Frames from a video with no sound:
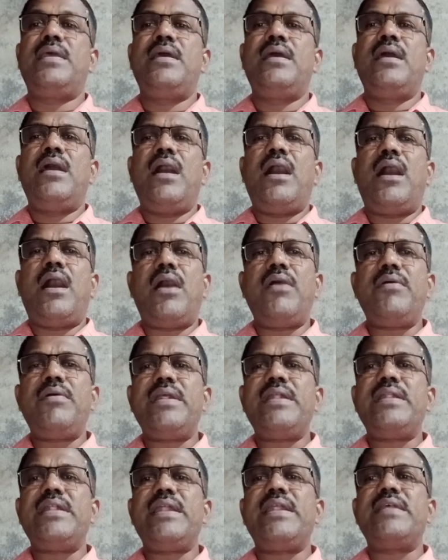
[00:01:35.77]
However, in
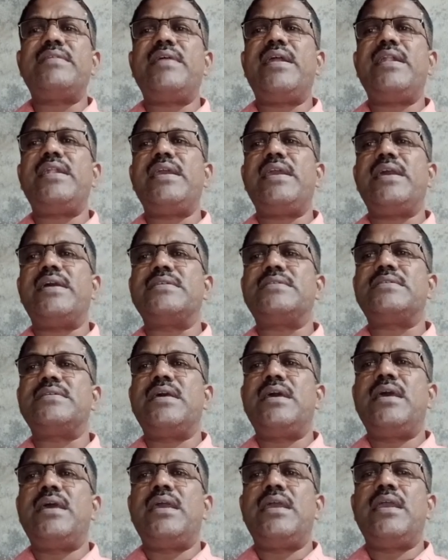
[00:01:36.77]
the recent years,
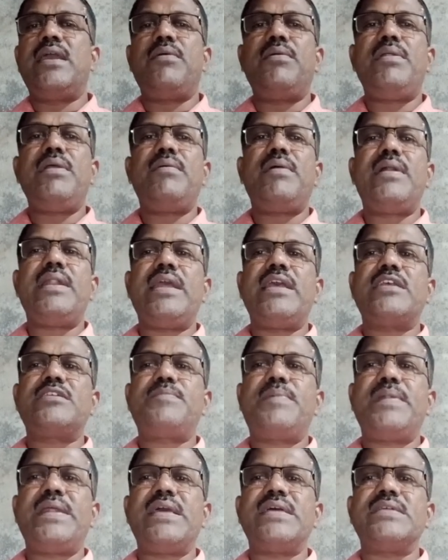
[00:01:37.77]
everyone
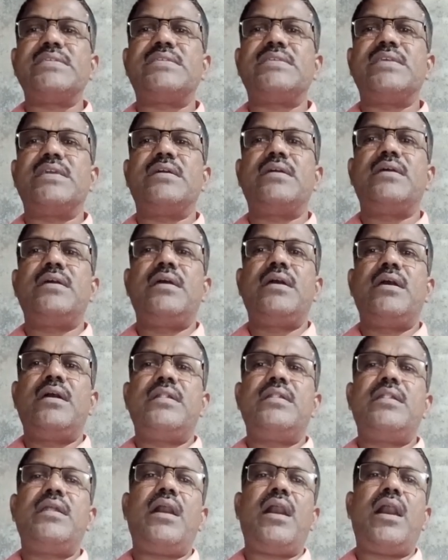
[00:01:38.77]
experiencing
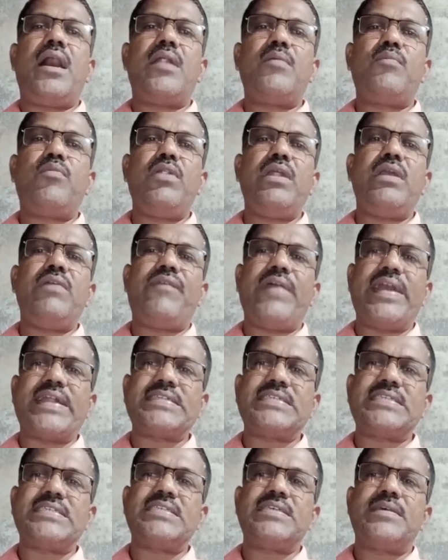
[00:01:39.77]
the harmful
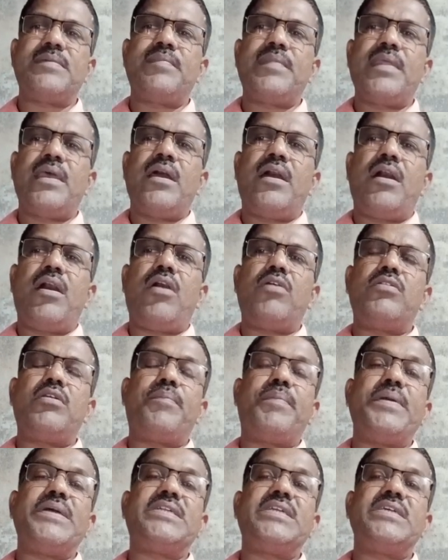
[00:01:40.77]
effects of the
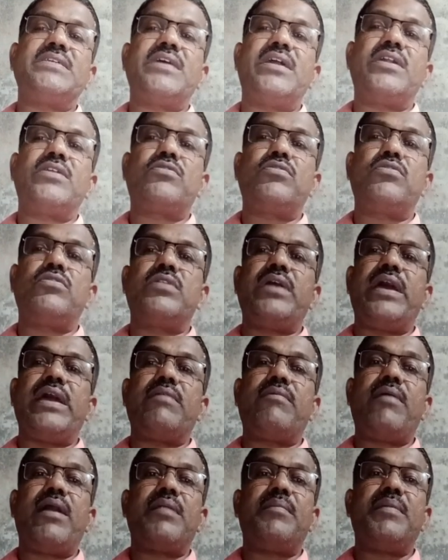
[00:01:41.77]
pesticide through the
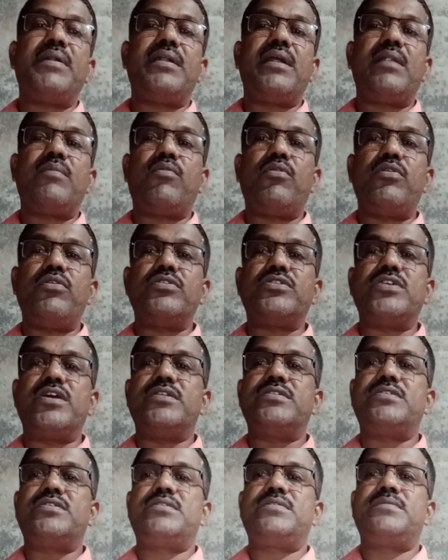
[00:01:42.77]
environmental
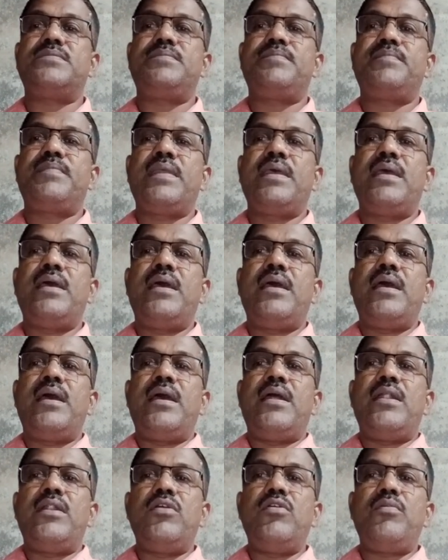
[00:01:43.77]
pollutions.
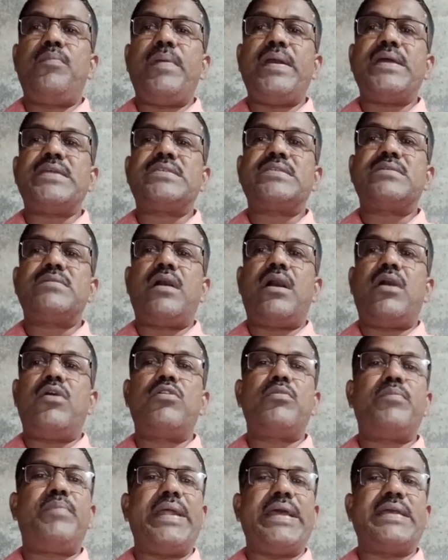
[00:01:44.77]
New pest
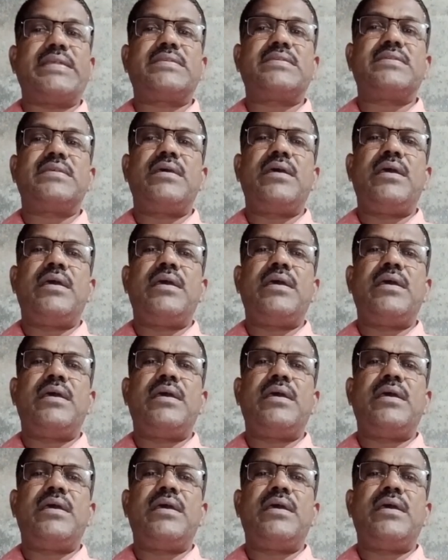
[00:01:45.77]
outbreaks.